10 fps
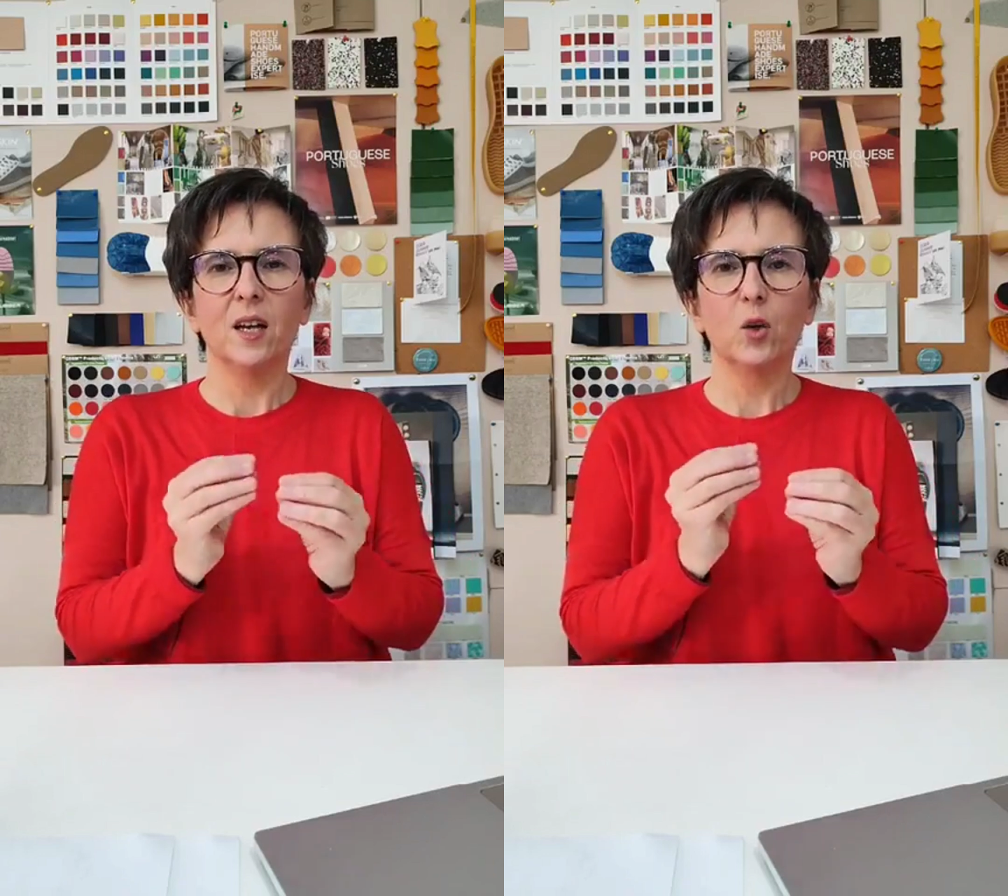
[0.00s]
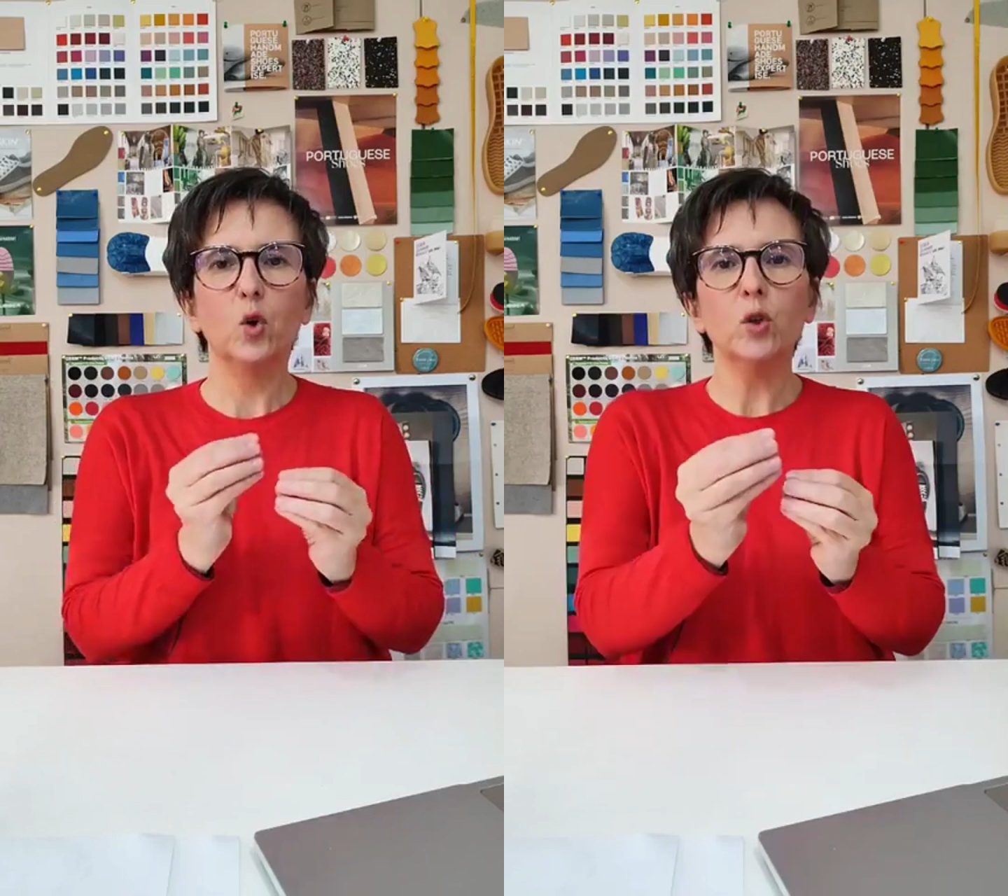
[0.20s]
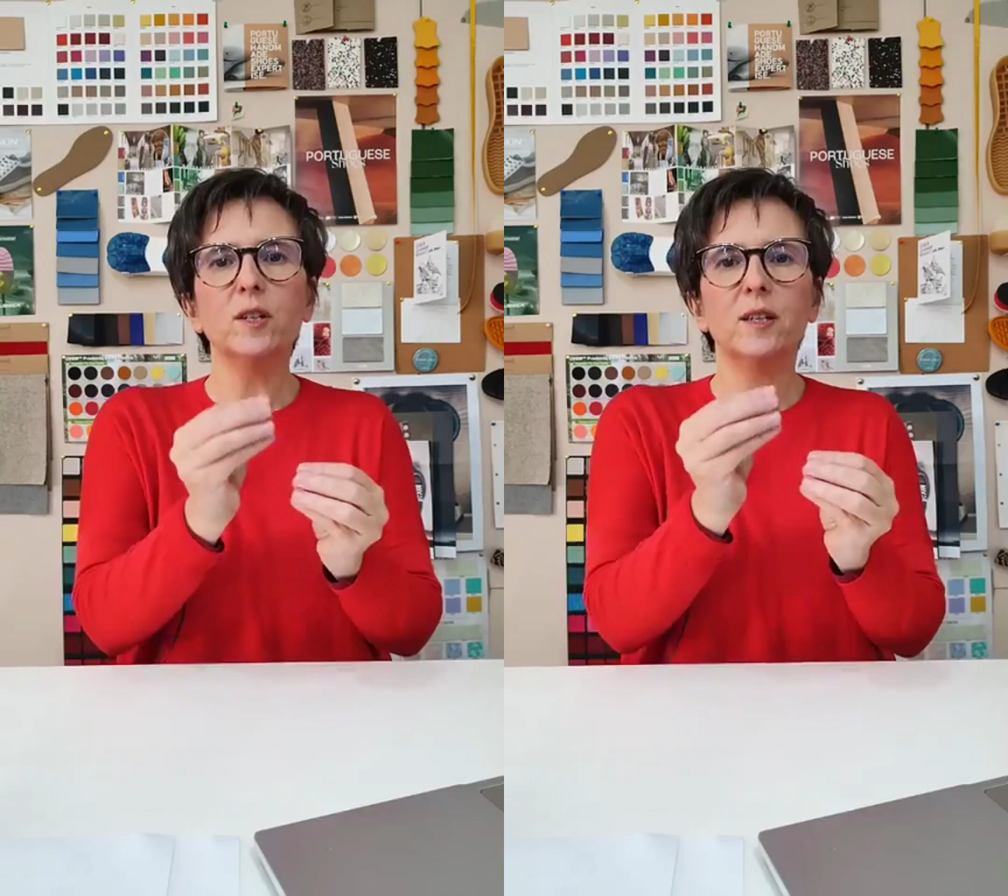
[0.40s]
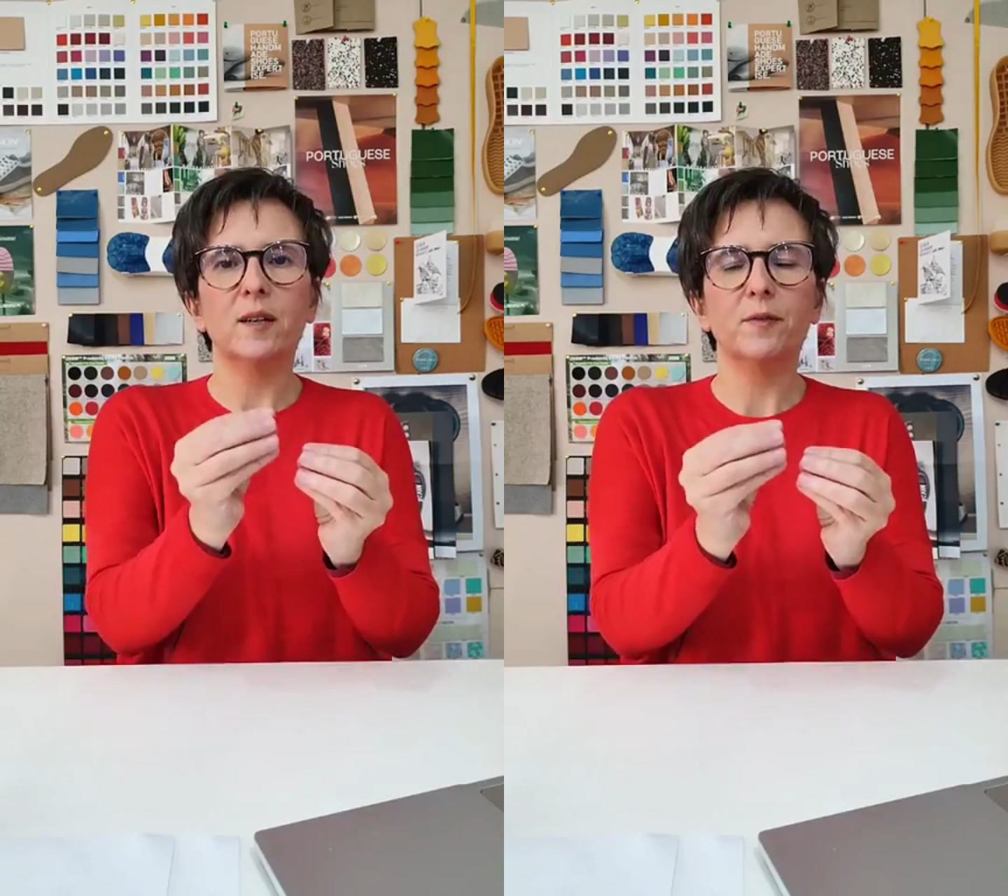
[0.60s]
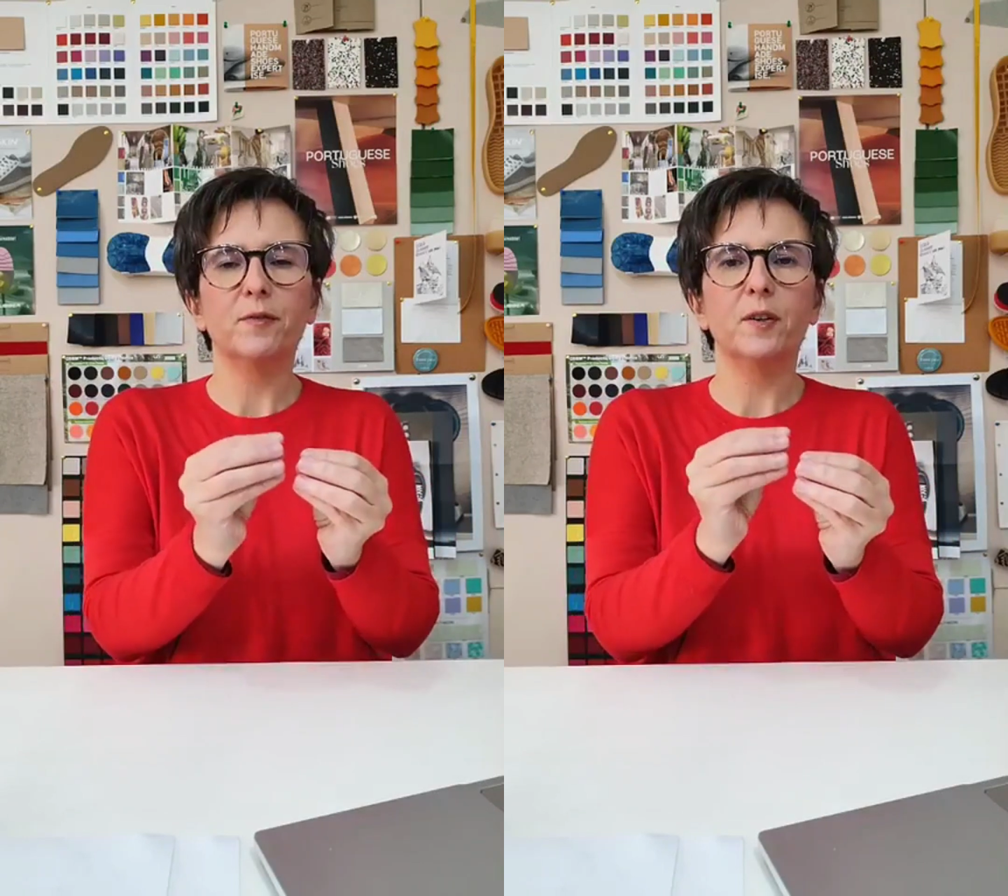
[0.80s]
good
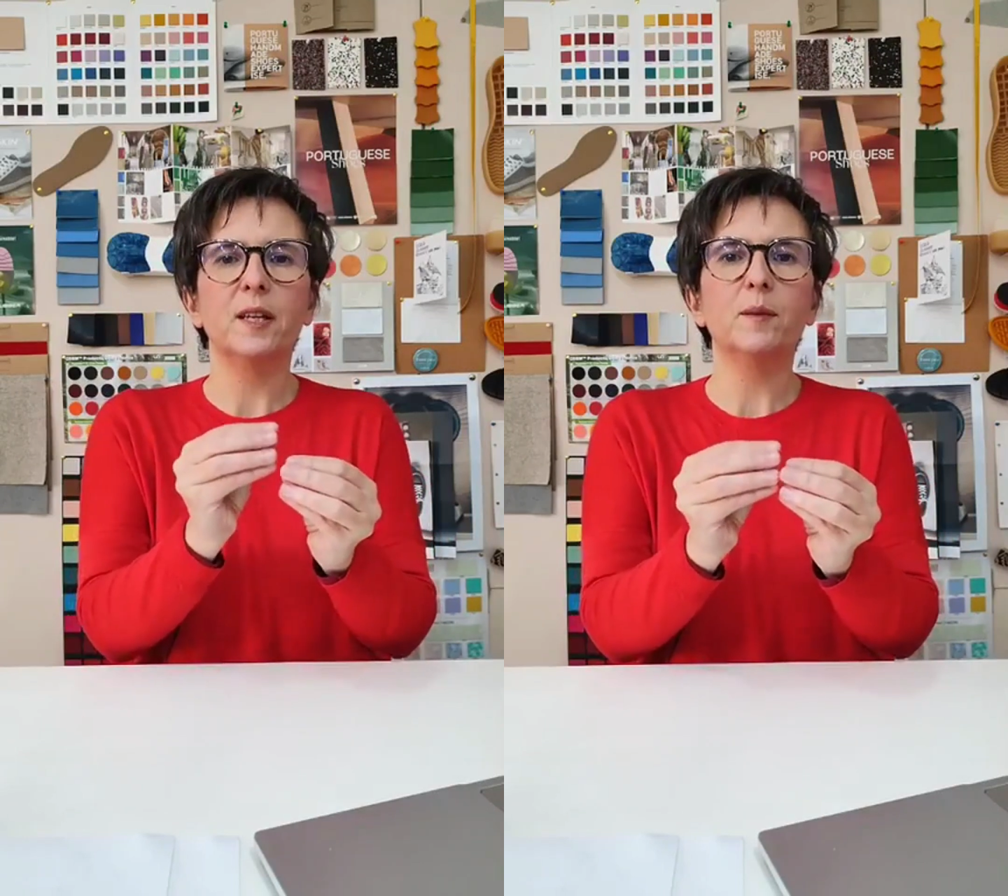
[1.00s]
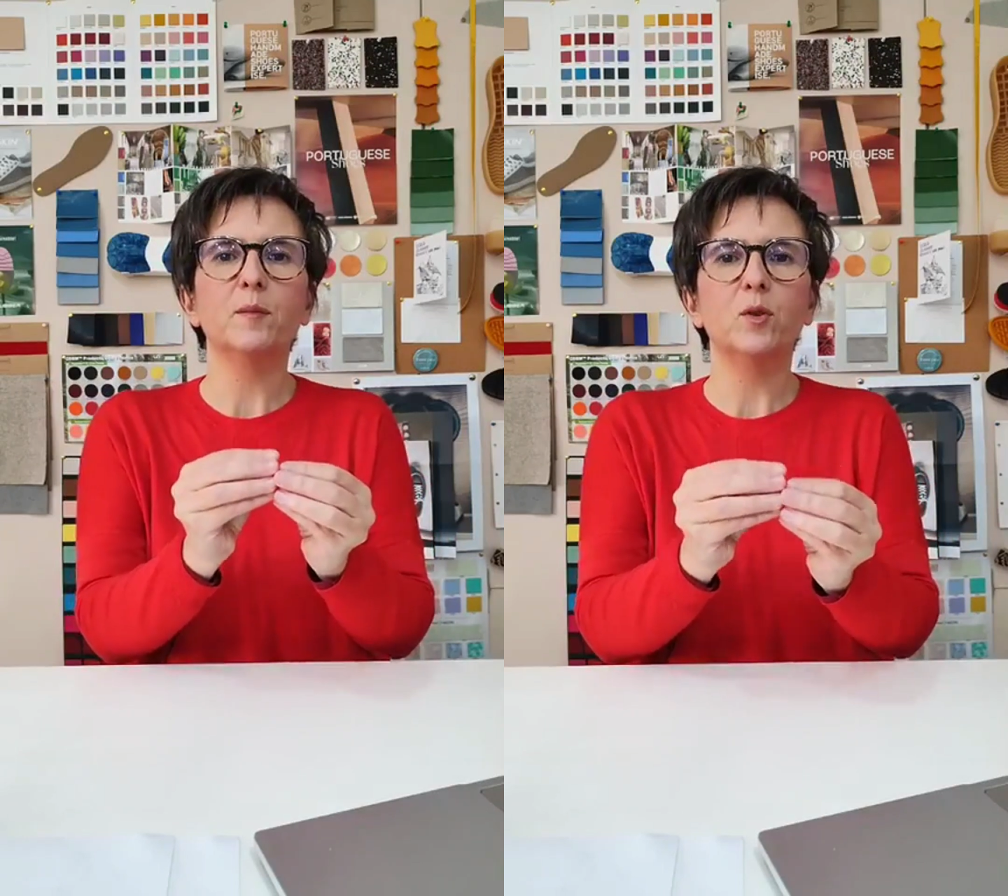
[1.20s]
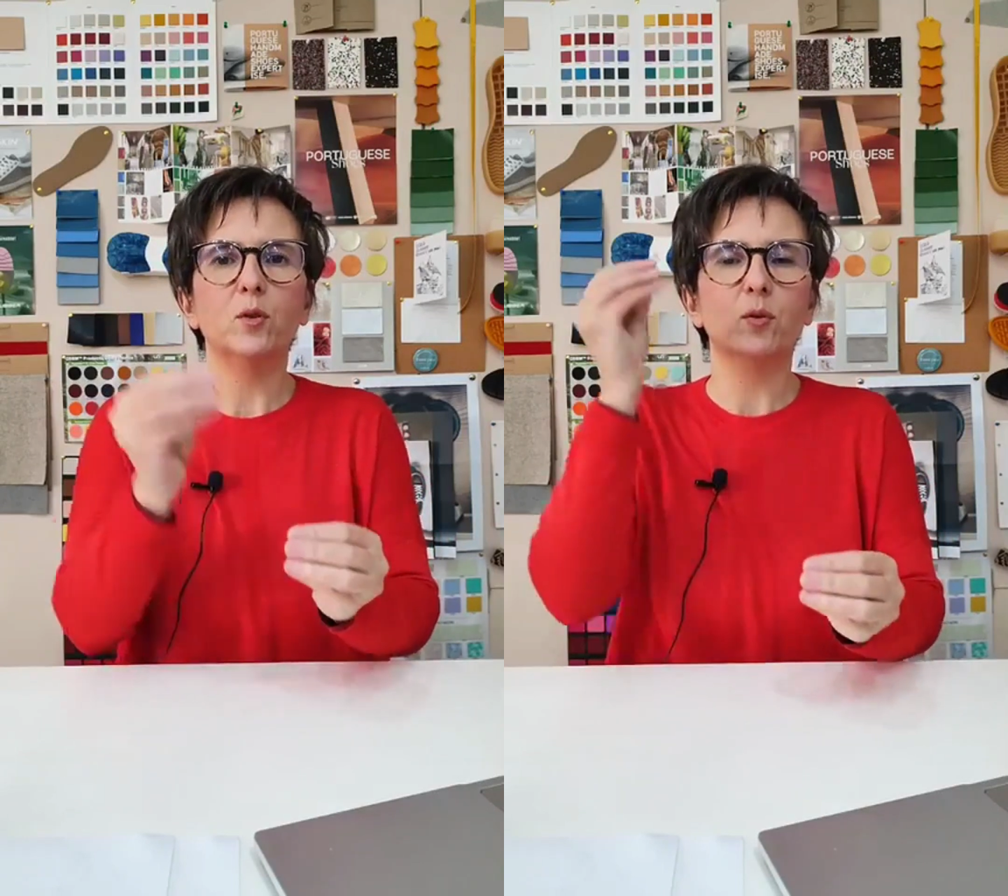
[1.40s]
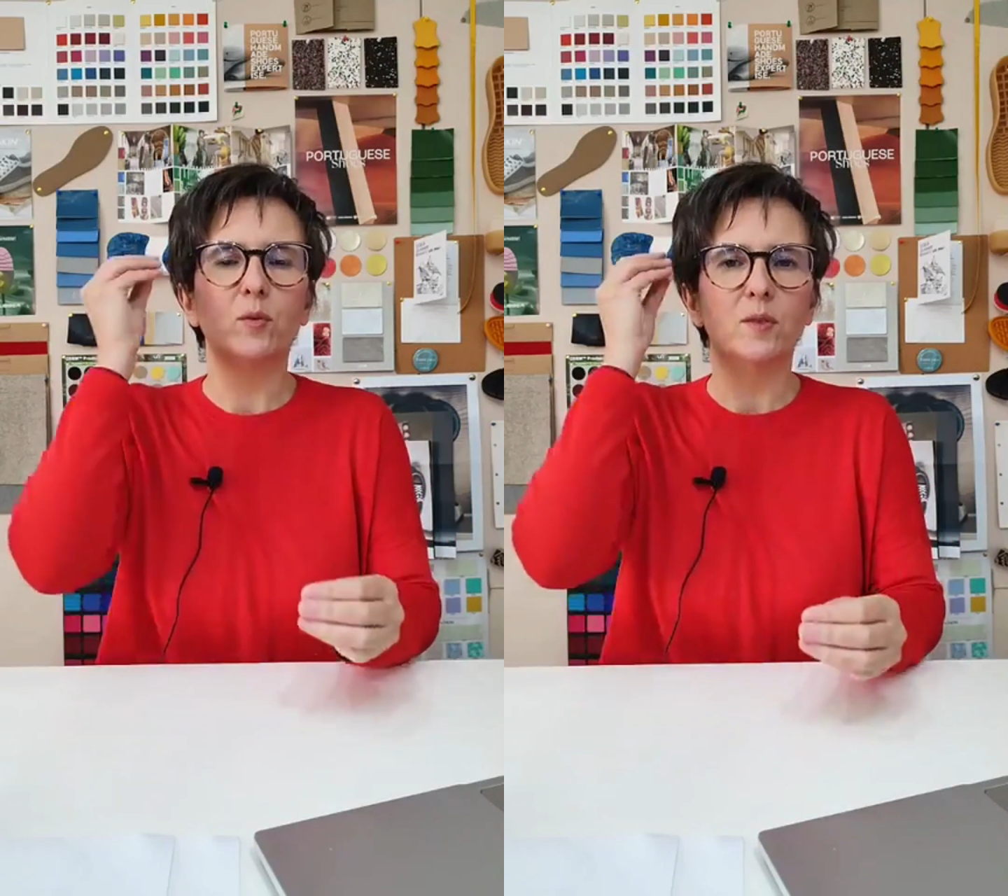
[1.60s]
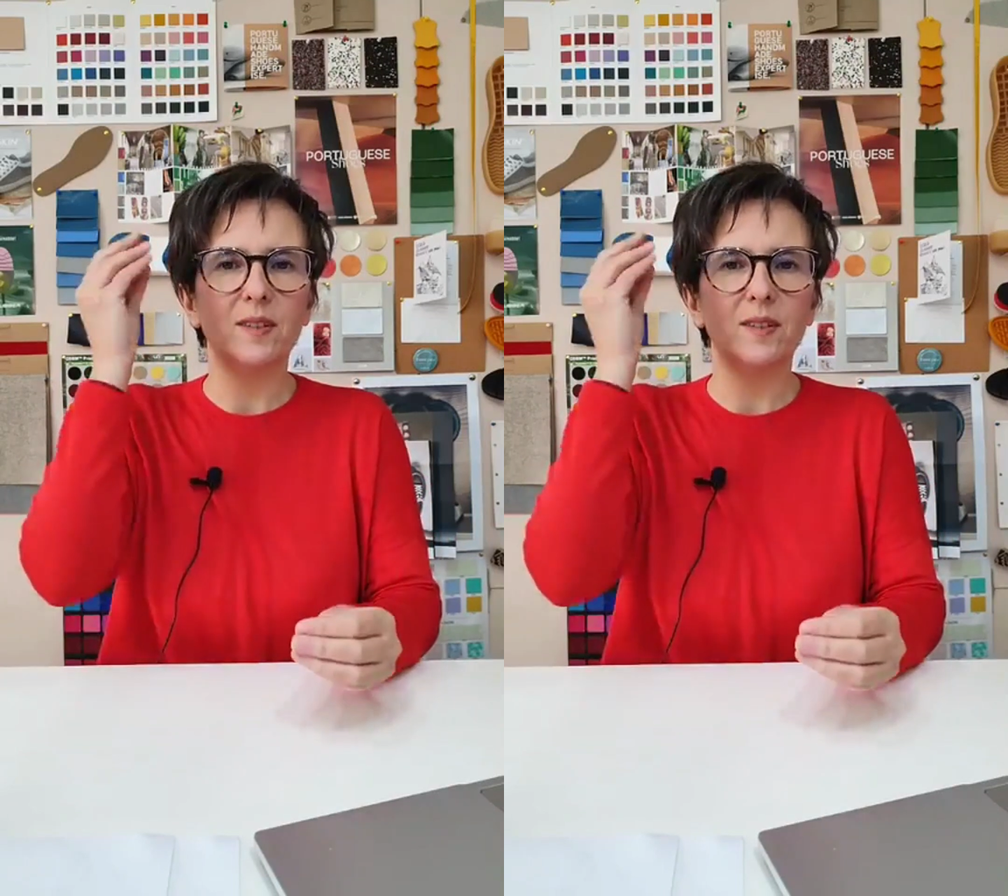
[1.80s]
enough for him to